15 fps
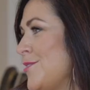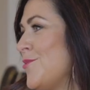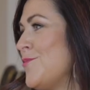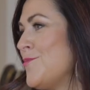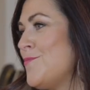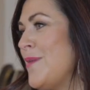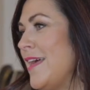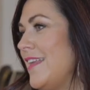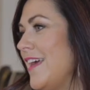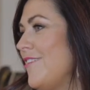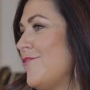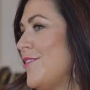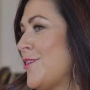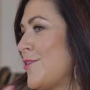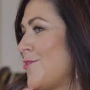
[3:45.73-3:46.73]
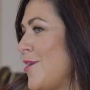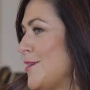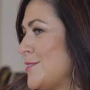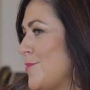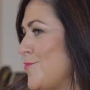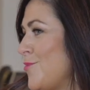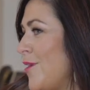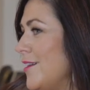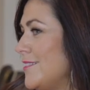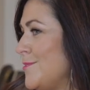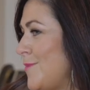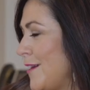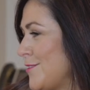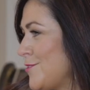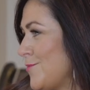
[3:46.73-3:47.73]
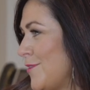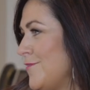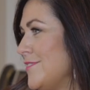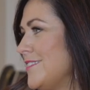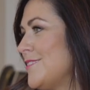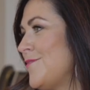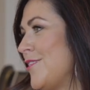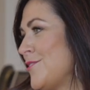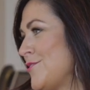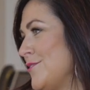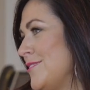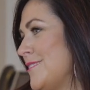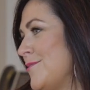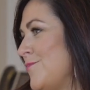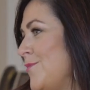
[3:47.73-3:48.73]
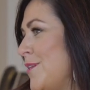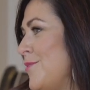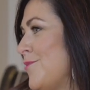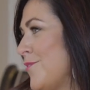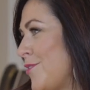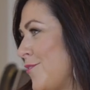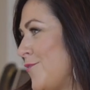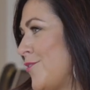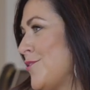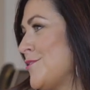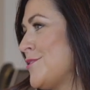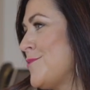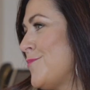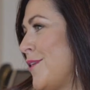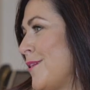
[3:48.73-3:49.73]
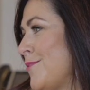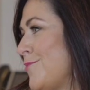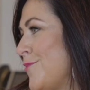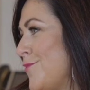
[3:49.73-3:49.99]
So men have it across a broad spectrum of dysfunctions, and we were the first to break